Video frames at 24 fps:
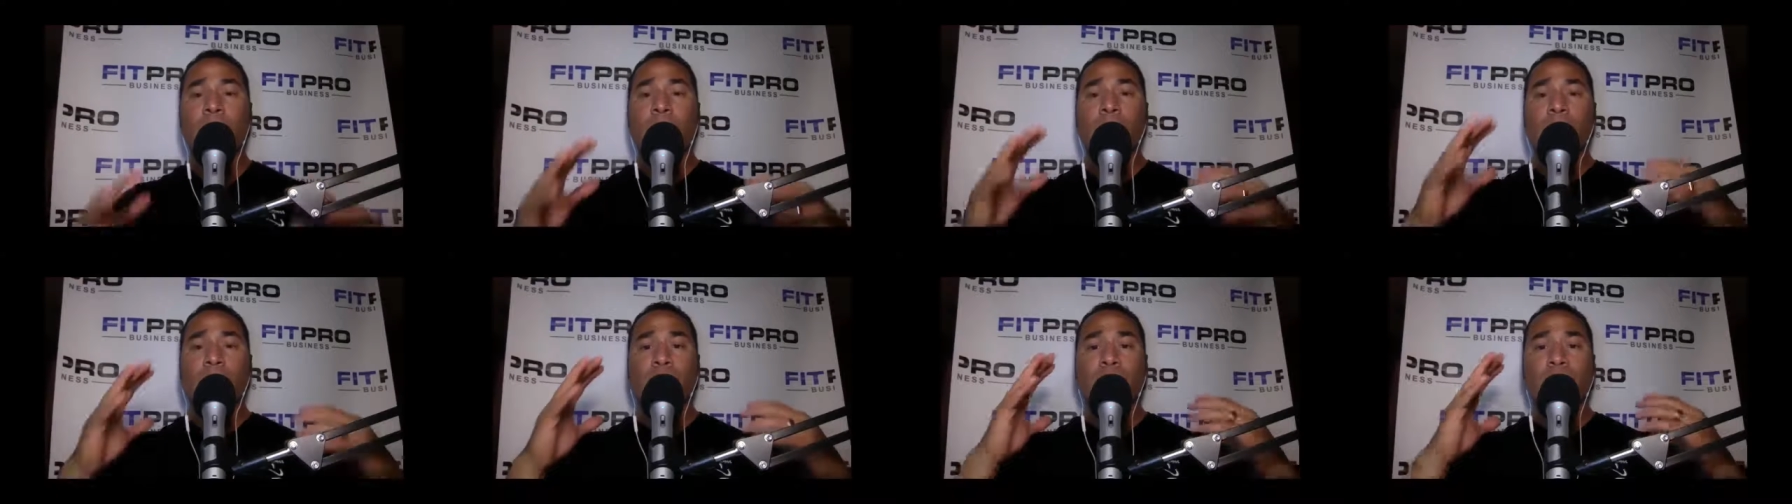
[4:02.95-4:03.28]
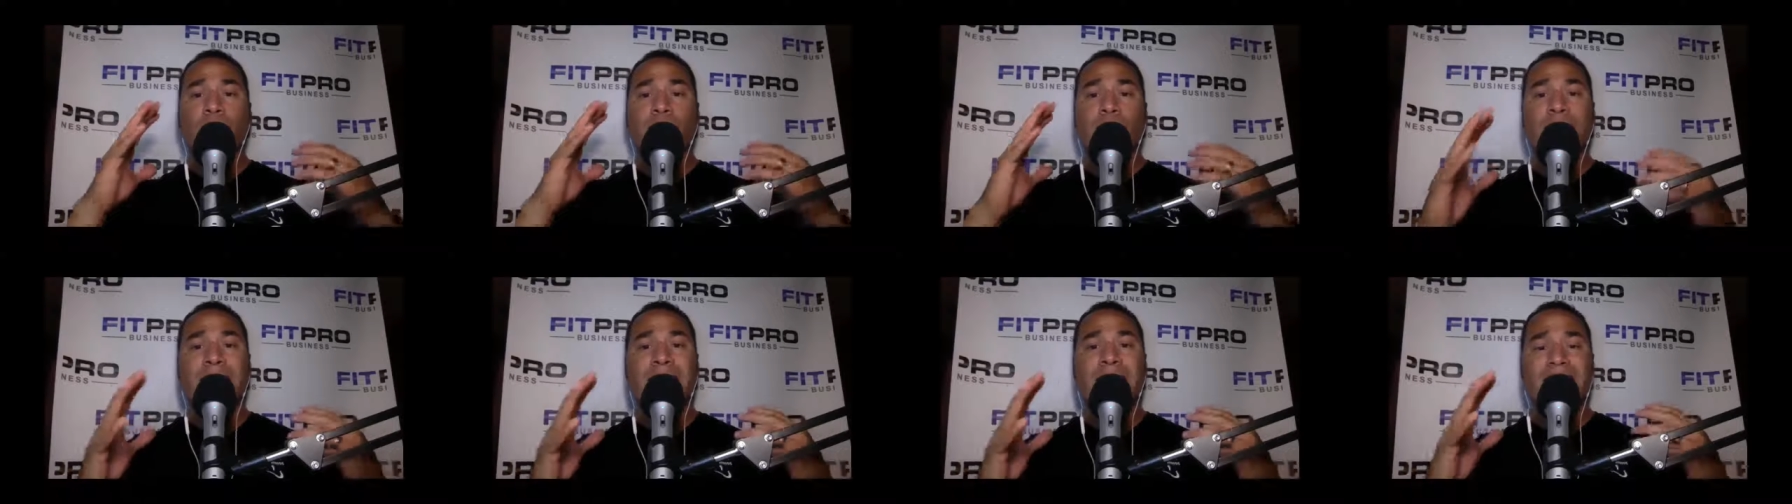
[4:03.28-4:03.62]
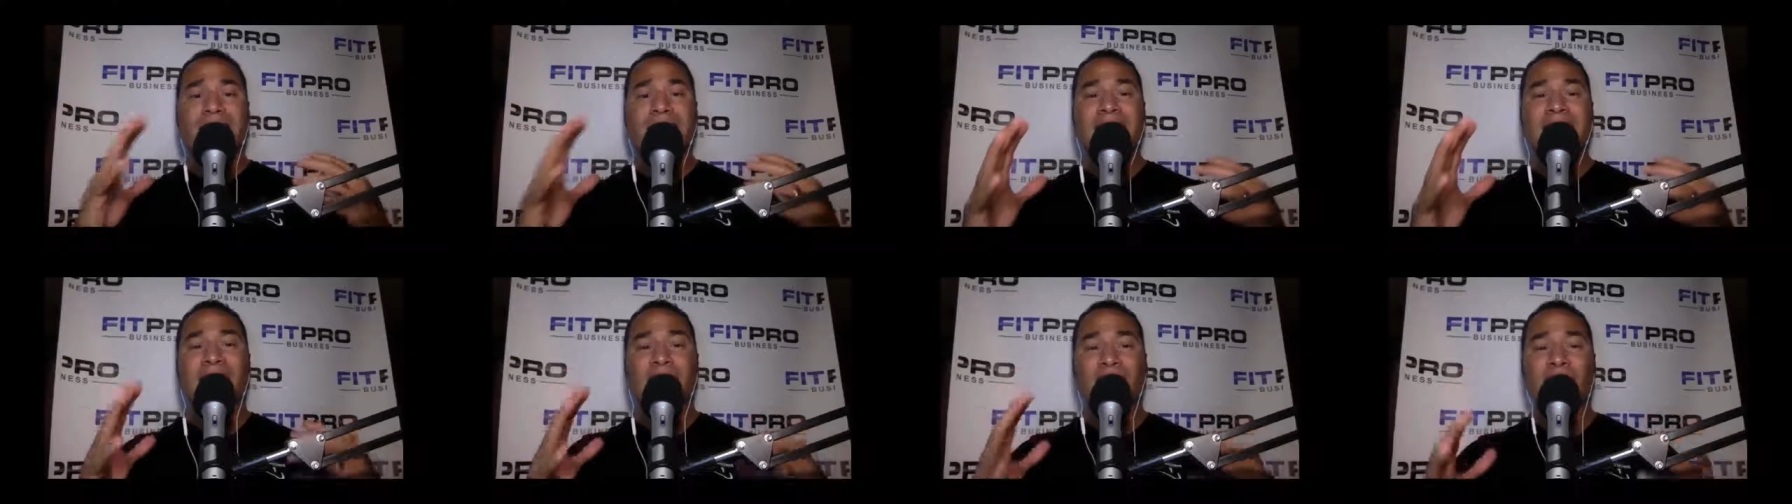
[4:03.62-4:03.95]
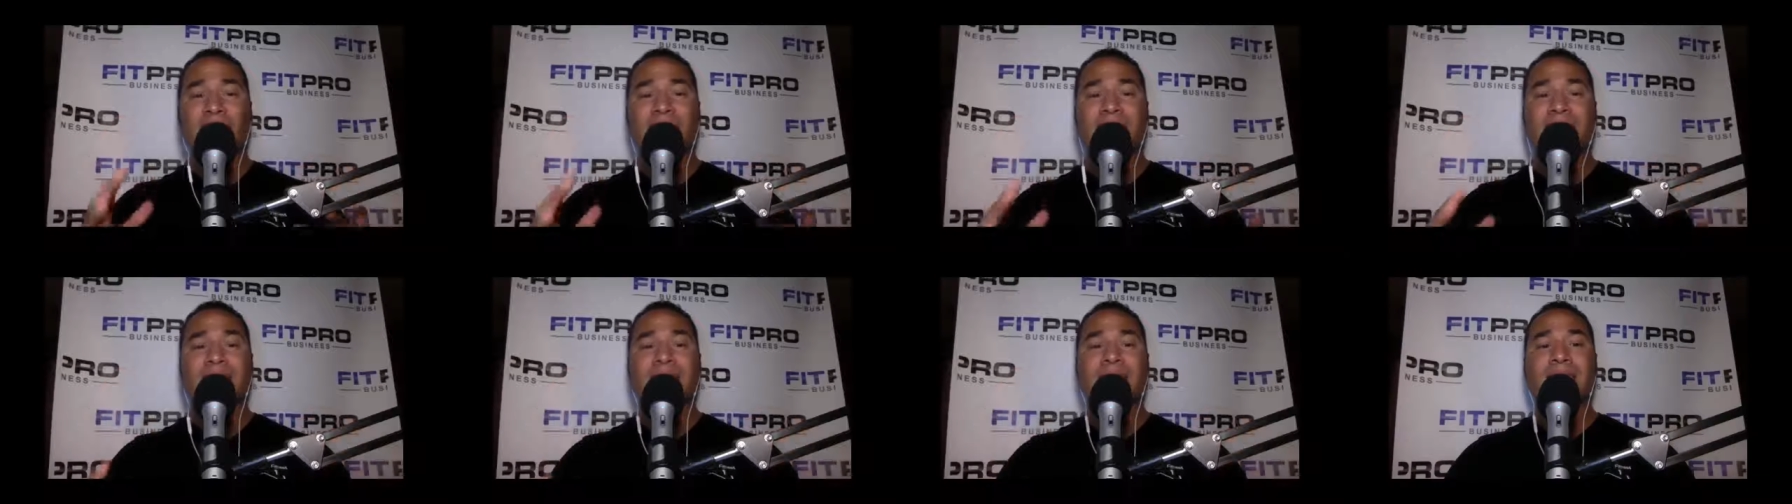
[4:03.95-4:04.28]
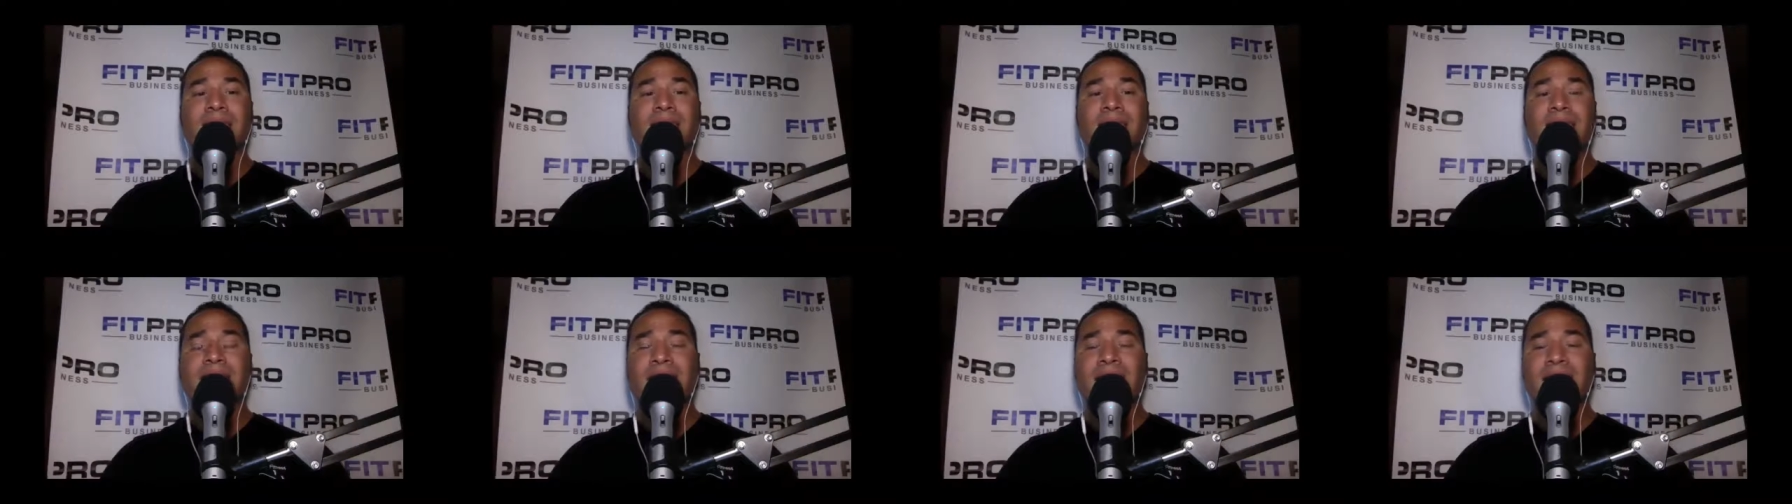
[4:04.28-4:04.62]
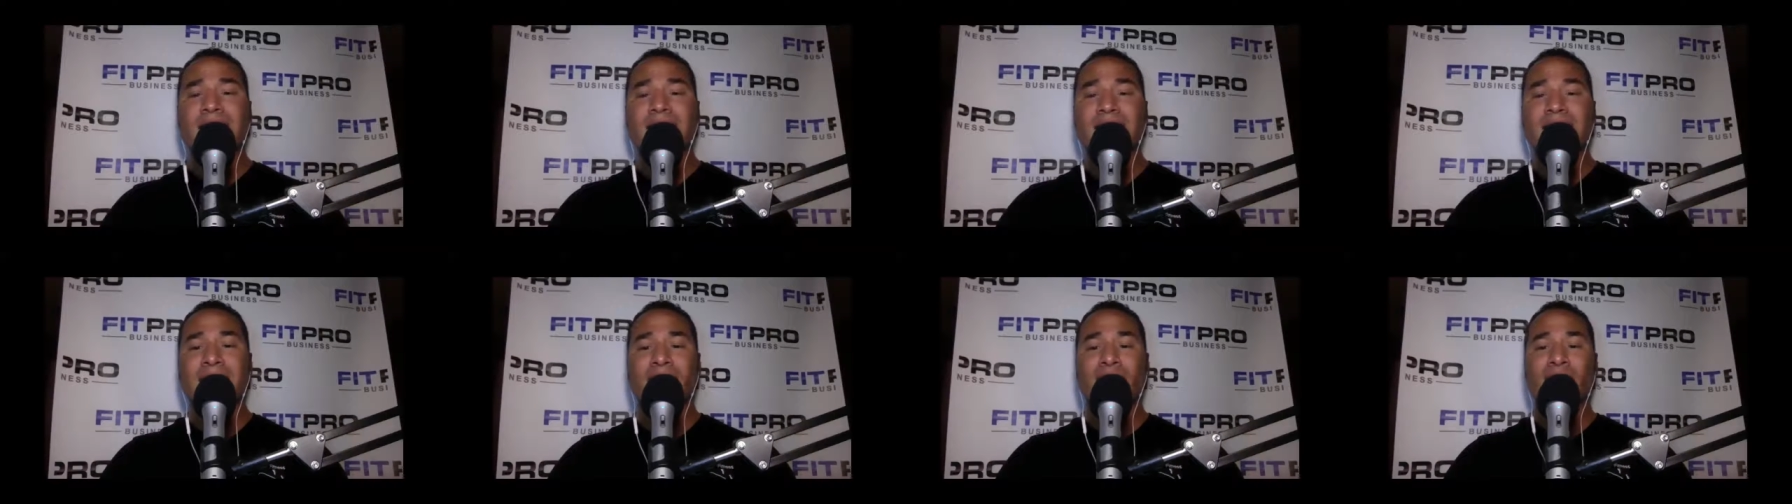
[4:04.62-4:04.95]
when you're trying to take your business to the
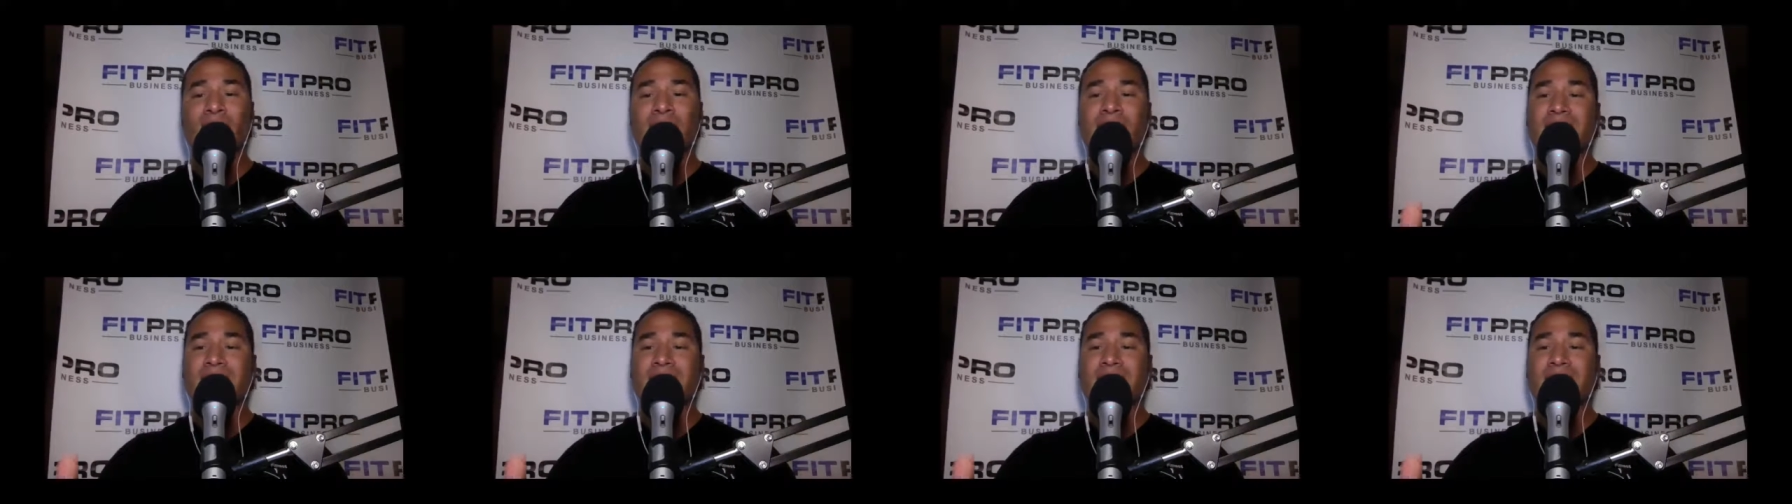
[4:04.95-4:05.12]
next level